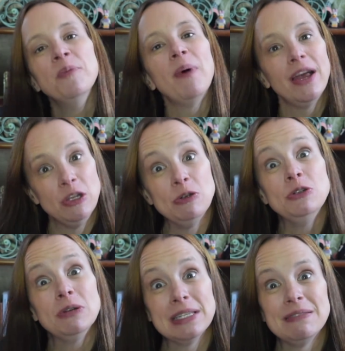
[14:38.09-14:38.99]
But you
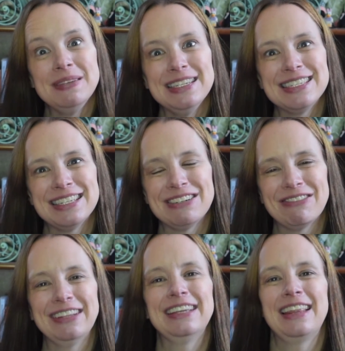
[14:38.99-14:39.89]
do get to meet
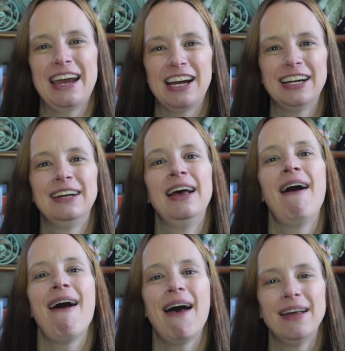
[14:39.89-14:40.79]
Cinderella there,
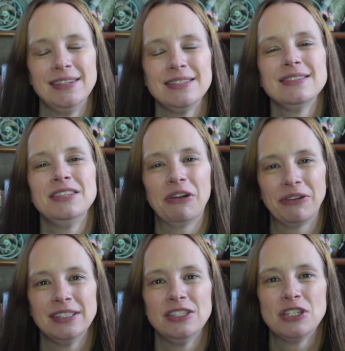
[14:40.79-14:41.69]
and you
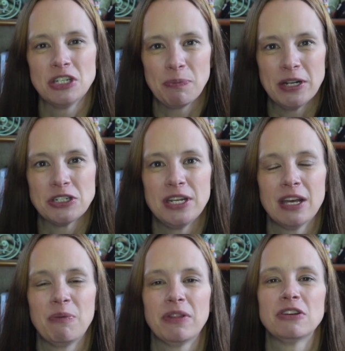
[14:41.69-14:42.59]
get your picture
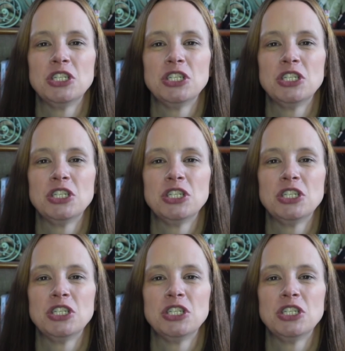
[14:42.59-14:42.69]
taken with her.